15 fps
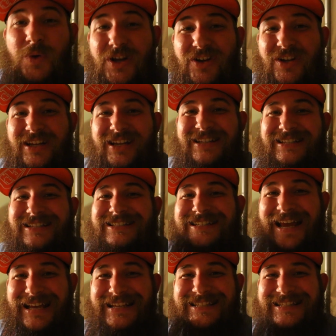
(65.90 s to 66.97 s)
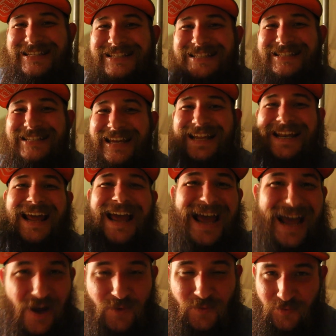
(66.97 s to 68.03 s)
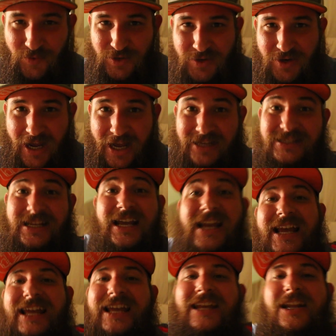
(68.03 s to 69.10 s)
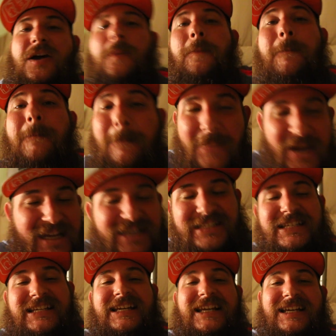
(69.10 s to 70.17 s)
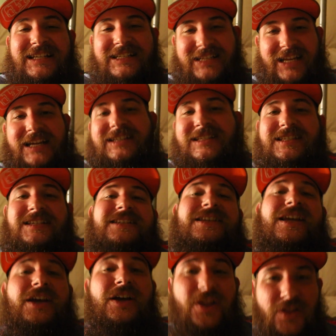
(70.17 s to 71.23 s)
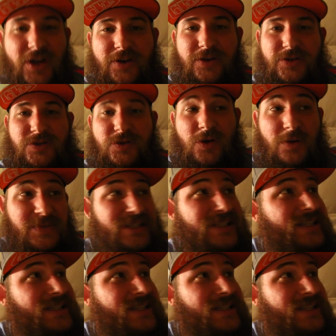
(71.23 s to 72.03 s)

We are gonna get to test this tent out for you guys in amazing Texas thunderstorms.